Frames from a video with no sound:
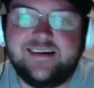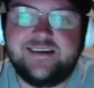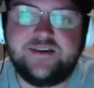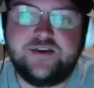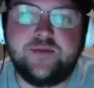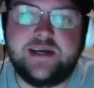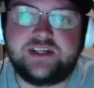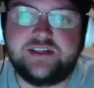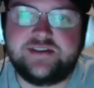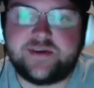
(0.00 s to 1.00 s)
You
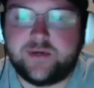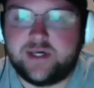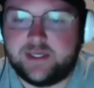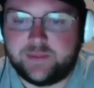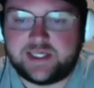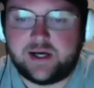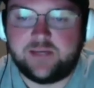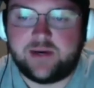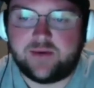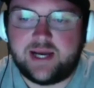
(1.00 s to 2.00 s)
mentioned Tua, and we talked
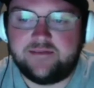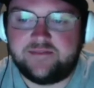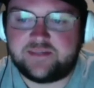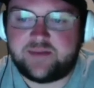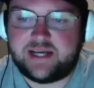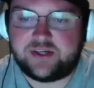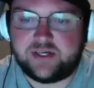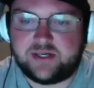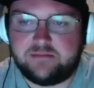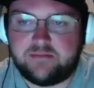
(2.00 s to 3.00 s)
about Ryan Fitzpatrick.